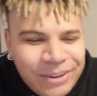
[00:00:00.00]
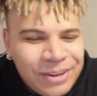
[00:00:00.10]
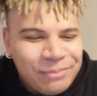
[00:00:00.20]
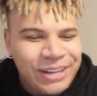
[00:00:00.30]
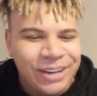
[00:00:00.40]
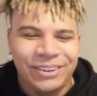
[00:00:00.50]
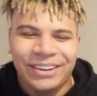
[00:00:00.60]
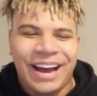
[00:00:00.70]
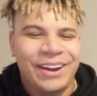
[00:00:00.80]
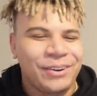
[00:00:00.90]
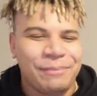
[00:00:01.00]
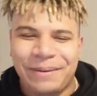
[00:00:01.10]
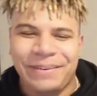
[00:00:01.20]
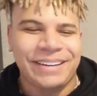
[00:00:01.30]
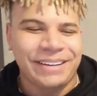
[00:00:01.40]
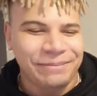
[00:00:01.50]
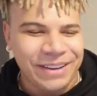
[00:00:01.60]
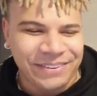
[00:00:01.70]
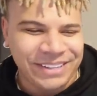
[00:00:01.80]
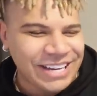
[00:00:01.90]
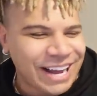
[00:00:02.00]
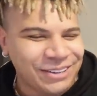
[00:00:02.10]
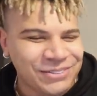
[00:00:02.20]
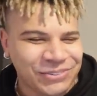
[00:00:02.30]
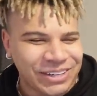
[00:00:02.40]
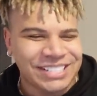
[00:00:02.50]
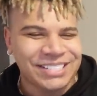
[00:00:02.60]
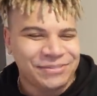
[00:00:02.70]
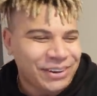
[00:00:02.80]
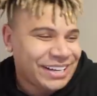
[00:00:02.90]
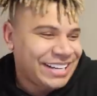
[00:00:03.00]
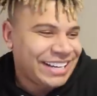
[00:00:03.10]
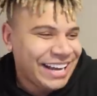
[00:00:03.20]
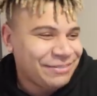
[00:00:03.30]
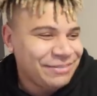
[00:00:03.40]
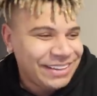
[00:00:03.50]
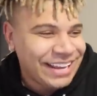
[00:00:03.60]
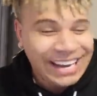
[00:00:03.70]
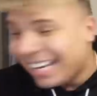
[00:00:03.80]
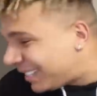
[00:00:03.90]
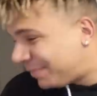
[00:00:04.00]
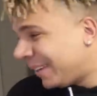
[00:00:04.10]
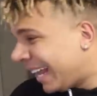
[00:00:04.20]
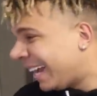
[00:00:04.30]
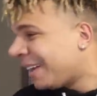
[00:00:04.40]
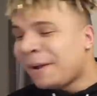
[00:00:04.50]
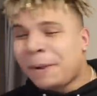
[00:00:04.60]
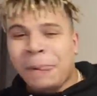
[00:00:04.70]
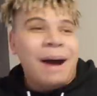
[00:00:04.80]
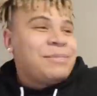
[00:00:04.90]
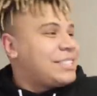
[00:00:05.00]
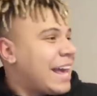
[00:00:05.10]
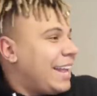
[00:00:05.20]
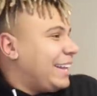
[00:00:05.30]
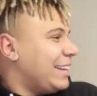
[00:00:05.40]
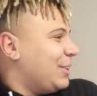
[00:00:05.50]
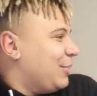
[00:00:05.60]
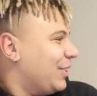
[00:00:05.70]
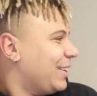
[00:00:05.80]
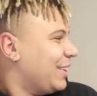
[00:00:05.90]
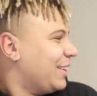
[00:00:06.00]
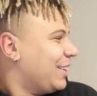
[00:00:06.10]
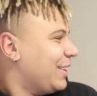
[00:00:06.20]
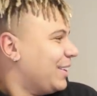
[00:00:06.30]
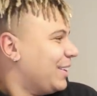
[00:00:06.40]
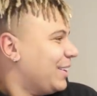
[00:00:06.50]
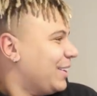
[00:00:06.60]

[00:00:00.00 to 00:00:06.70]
Yeah. But, you know, I don't know, maybe Jallow's voice is fucking getting me. I'm just an elegant youth. Yeah.